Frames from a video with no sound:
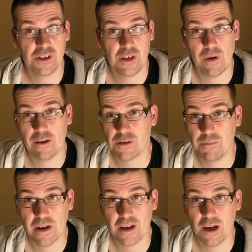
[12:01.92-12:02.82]
to see what else I'm
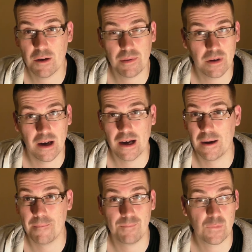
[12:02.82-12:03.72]
picking up,
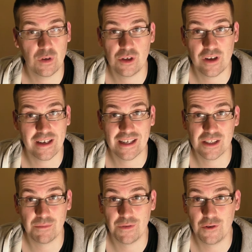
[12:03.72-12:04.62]
I'm going to try and get
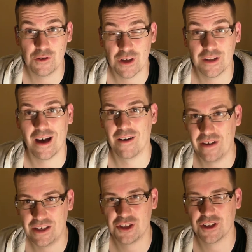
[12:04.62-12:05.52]
some reviews done
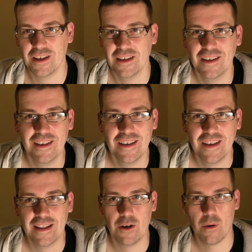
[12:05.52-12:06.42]
eventually.
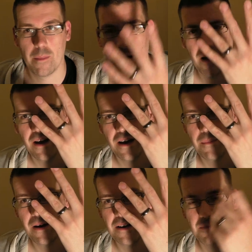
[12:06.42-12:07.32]
Now I'm a
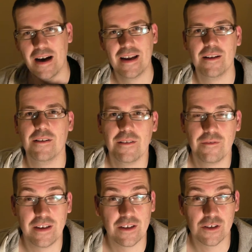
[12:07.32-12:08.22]
married man and
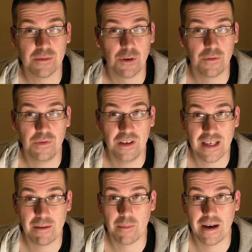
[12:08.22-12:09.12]
finally got some more free
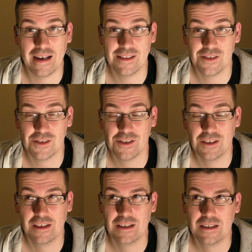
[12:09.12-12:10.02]
time on my hands.
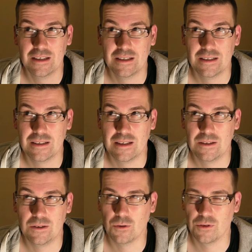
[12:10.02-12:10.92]

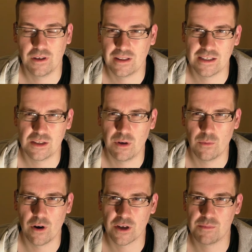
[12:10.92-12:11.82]
Don't think that's the way
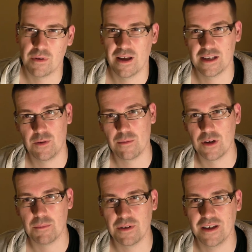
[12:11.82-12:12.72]
it works, but that's the way I'm
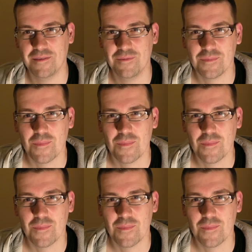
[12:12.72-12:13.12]
going to play it.